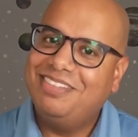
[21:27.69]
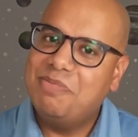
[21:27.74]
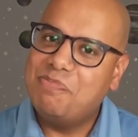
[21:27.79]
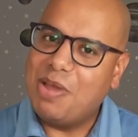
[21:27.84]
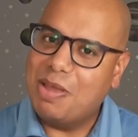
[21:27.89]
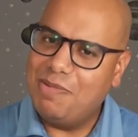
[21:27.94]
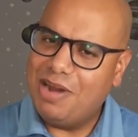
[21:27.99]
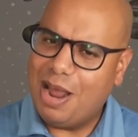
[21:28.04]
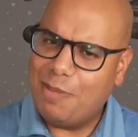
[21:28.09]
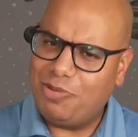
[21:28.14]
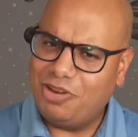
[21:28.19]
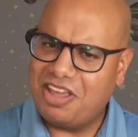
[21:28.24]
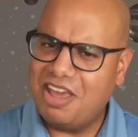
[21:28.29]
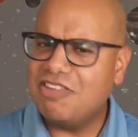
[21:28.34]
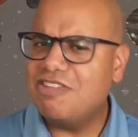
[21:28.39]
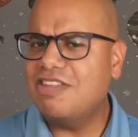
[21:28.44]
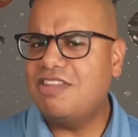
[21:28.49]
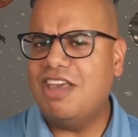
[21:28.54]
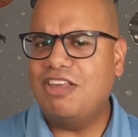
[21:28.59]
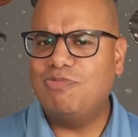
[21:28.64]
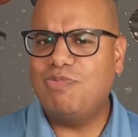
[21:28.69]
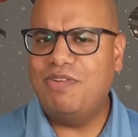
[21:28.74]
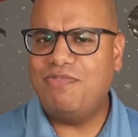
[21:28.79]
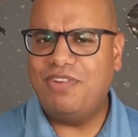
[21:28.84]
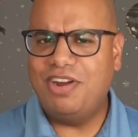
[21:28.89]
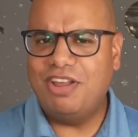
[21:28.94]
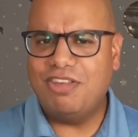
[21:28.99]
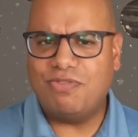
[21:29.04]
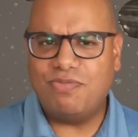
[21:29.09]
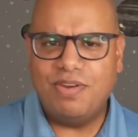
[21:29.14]
payment application says we
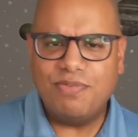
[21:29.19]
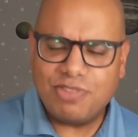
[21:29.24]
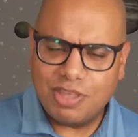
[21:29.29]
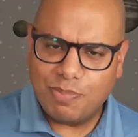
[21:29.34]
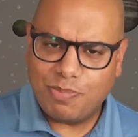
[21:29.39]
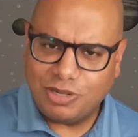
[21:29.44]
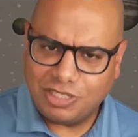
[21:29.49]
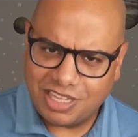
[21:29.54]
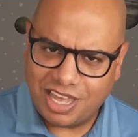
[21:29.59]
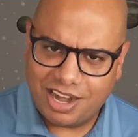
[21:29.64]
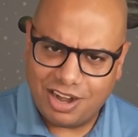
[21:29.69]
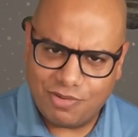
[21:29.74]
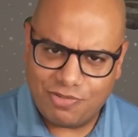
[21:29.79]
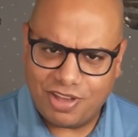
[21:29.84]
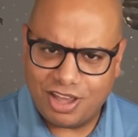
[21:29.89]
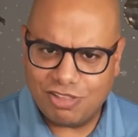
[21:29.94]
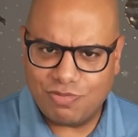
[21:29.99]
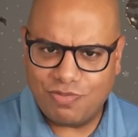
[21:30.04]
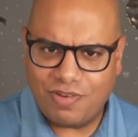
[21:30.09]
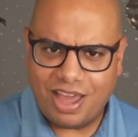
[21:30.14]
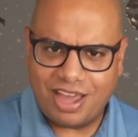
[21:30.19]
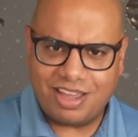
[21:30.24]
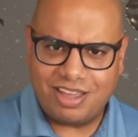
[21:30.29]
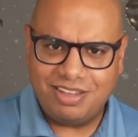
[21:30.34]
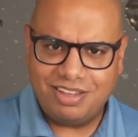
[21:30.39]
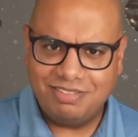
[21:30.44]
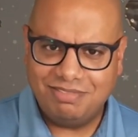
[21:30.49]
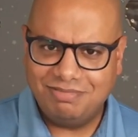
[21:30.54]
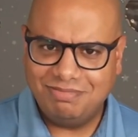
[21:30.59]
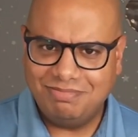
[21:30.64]
finished 50% of HVAC
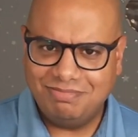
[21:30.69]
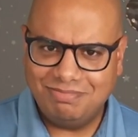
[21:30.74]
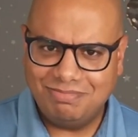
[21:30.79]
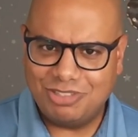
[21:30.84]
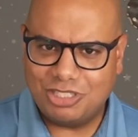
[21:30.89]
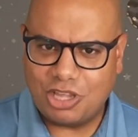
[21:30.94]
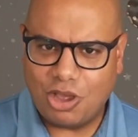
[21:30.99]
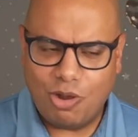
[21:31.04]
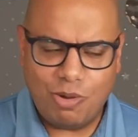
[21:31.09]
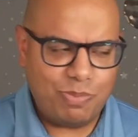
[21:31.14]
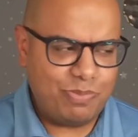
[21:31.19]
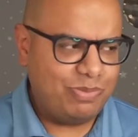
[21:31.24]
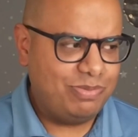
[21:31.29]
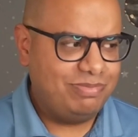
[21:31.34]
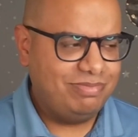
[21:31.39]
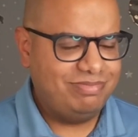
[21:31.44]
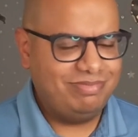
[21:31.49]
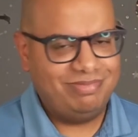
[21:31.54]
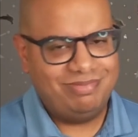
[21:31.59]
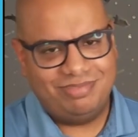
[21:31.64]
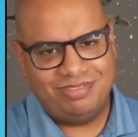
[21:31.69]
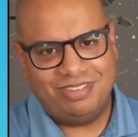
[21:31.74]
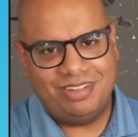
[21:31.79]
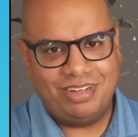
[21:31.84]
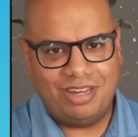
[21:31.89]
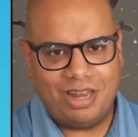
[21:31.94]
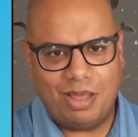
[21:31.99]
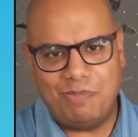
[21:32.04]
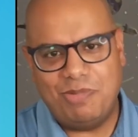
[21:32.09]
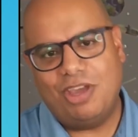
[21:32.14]
scope.
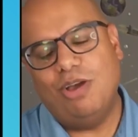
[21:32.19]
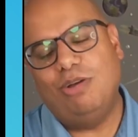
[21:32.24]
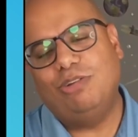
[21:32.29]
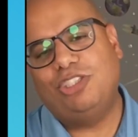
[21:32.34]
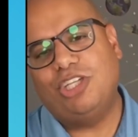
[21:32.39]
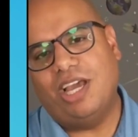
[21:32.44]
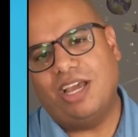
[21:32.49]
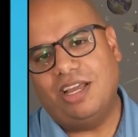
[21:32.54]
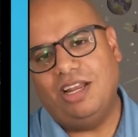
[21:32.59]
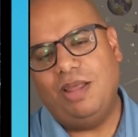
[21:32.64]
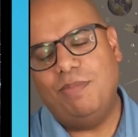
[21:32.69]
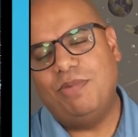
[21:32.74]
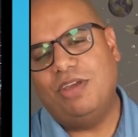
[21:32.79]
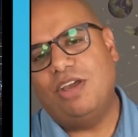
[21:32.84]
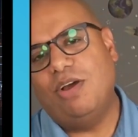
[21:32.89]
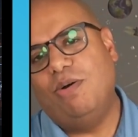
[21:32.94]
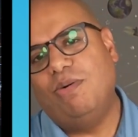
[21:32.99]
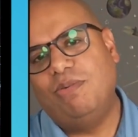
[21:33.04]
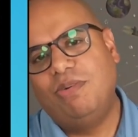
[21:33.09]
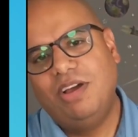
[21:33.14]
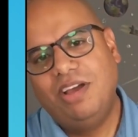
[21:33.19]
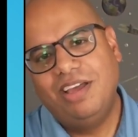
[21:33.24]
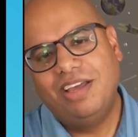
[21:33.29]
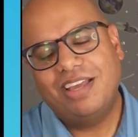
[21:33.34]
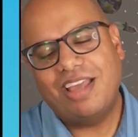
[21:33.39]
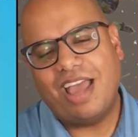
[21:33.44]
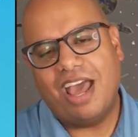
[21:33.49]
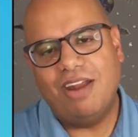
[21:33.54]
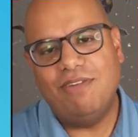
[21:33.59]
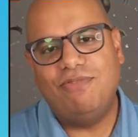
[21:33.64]
Let me go check it. Let me go
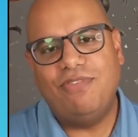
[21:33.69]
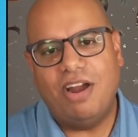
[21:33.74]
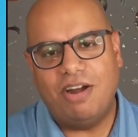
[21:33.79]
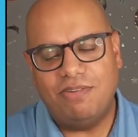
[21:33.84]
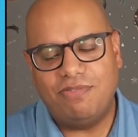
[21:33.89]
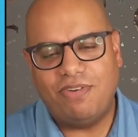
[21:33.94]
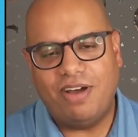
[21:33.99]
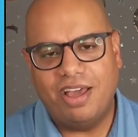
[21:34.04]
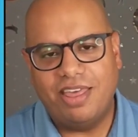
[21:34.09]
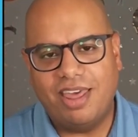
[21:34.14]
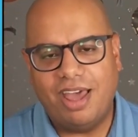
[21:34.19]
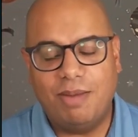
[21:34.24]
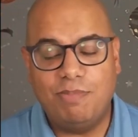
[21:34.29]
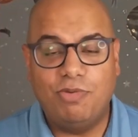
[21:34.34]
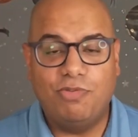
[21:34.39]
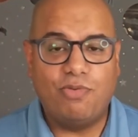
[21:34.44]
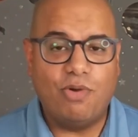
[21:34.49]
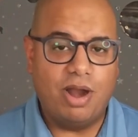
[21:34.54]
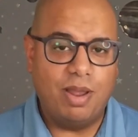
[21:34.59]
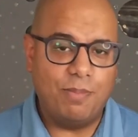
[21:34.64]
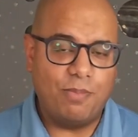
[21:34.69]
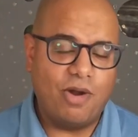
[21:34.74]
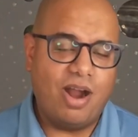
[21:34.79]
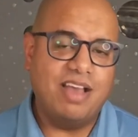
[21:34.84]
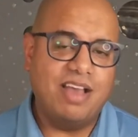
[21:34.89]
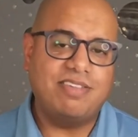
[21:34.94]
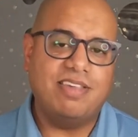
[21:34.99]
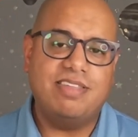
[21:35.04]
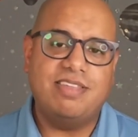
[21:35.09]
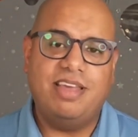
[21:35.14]
kind of verify that before I
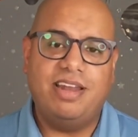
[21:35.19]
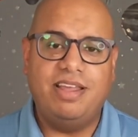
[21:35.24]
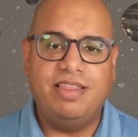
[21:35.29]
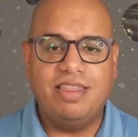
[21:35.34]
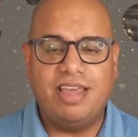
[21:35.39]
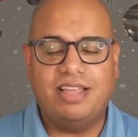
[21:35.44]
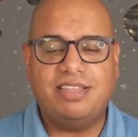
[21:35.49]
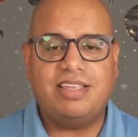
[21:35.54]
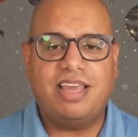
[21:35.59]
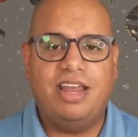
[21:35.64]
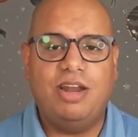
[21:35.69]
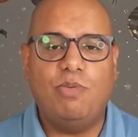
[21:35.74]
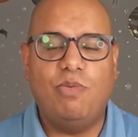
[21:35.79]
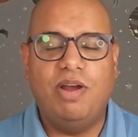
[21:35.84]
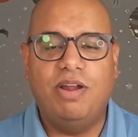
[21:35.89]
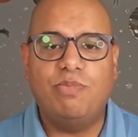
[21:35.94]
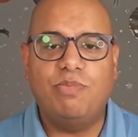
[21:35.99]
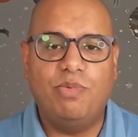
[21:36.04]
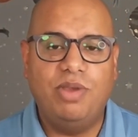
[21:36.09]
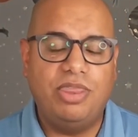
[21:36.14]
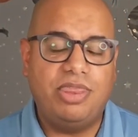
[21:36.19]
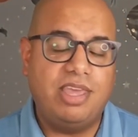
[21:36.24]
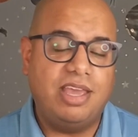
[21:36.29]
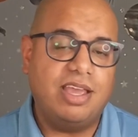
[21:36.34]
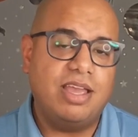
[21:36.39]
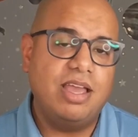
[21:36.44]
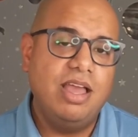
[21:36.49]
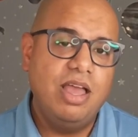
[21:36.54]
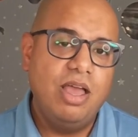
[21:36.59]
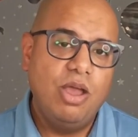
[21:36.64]
process it. And that's kind of what we
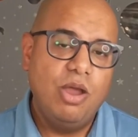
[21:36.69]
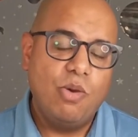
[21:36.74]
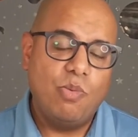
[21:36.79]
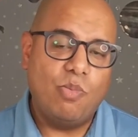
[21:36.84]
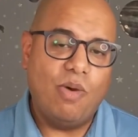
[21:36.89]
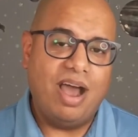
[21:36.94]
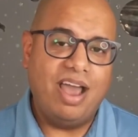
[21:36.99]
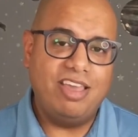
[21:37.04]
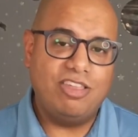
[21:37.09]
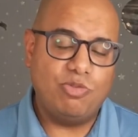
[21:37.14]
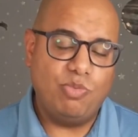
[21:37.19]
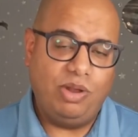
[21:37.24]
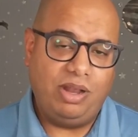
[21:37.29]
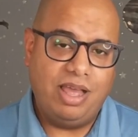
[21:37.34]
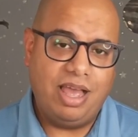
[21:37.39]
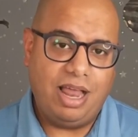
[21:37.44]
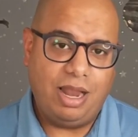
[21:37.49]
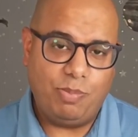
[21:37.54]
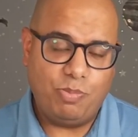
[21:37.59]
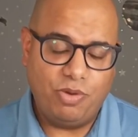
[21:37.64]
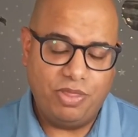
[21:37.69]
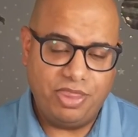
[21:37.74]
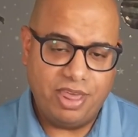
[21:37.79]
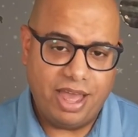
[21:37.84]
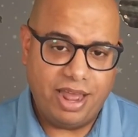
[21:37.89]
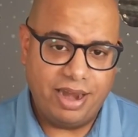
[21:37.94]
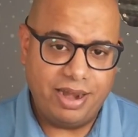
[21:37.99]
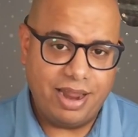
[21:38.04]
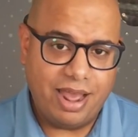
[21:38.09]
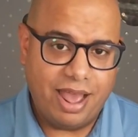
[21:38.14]
think WISE will help with
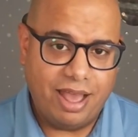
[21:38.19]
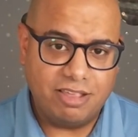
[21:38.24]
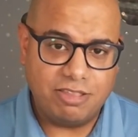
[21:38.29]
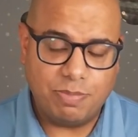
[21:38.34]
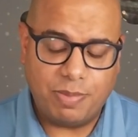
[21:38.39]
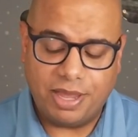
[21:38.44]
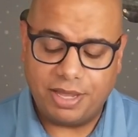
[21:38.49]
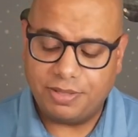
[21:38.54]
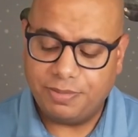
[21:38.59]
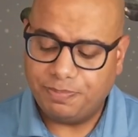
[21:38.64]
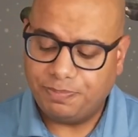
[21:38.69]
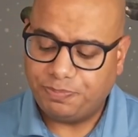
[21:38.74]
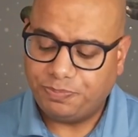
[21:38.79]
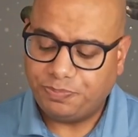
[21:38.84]
that aspect.